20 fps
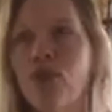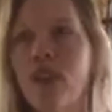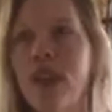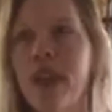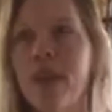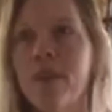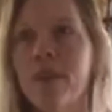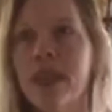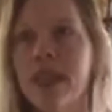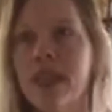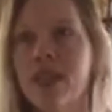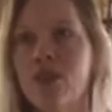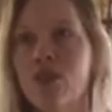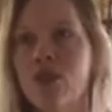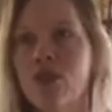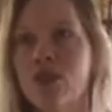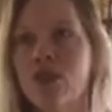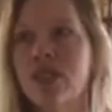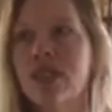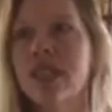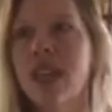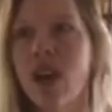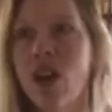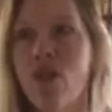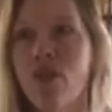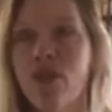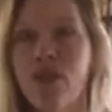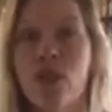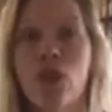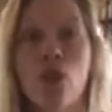your family and
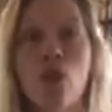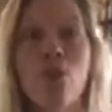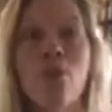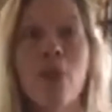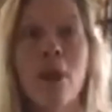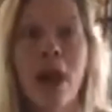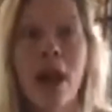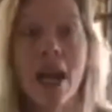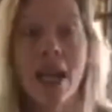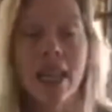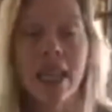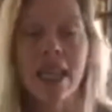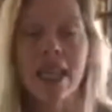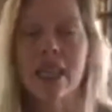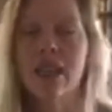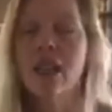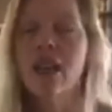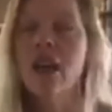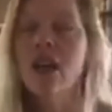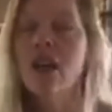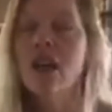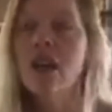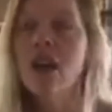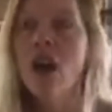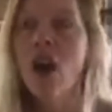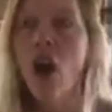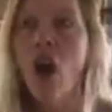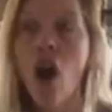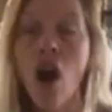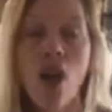yourself and your body and
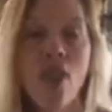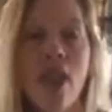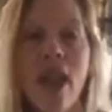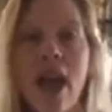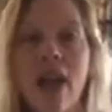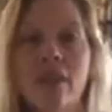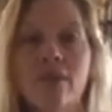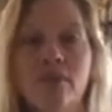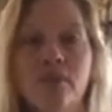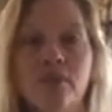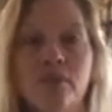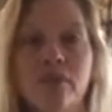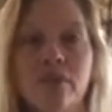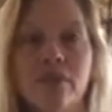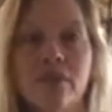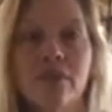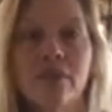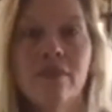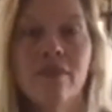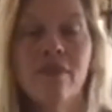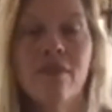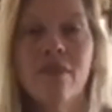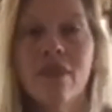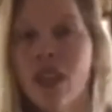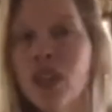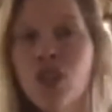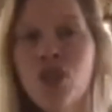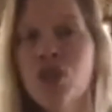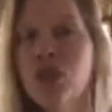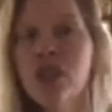all that.
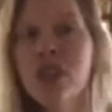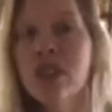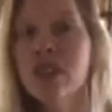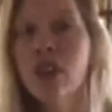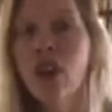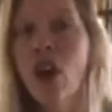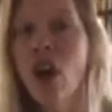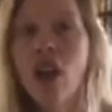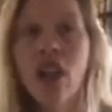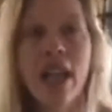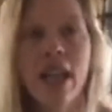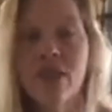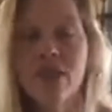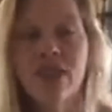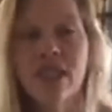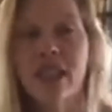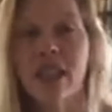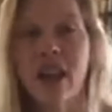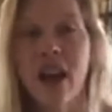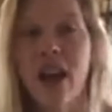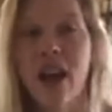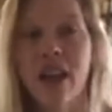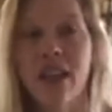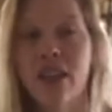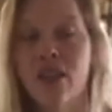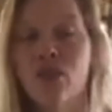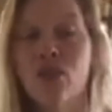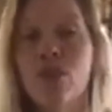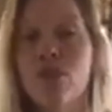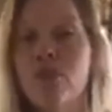You can call out to
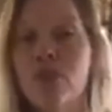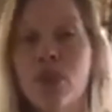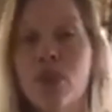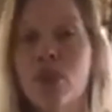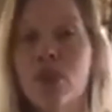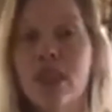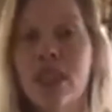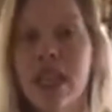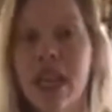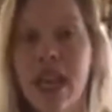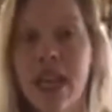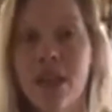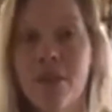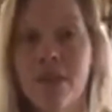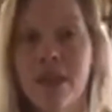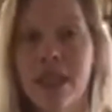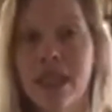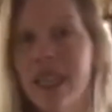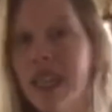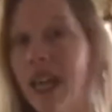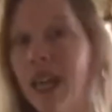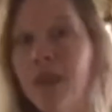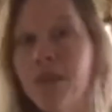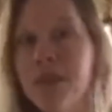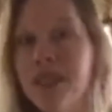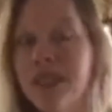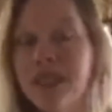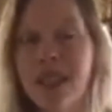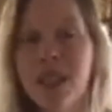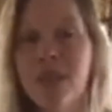God and rebuke the enemy. The
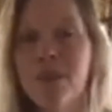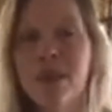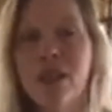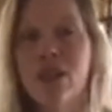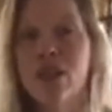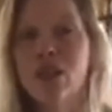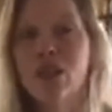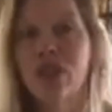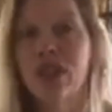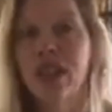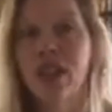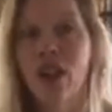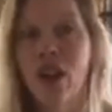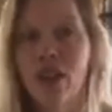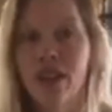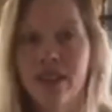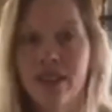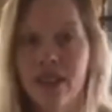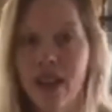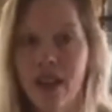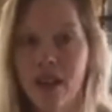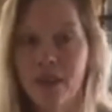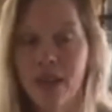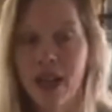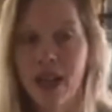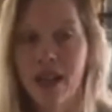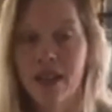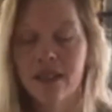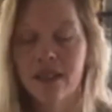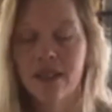enemy's going to be lurking all the time,
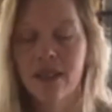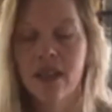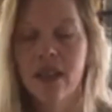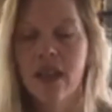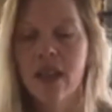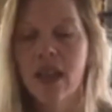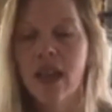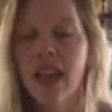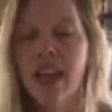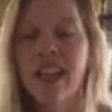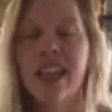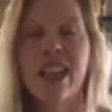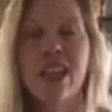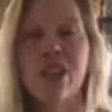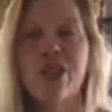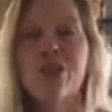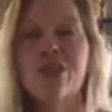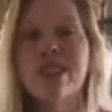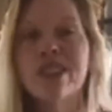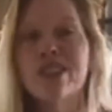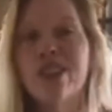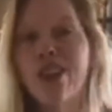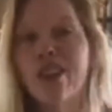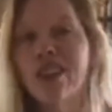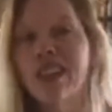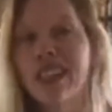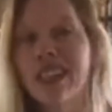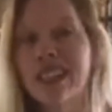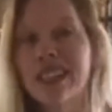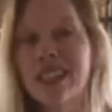guys. And he uses
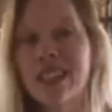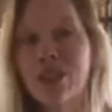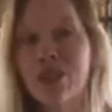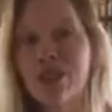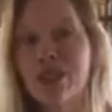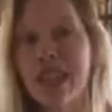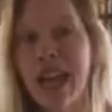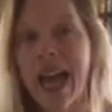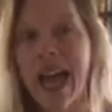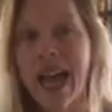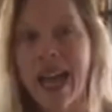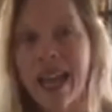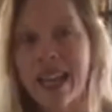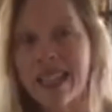all these little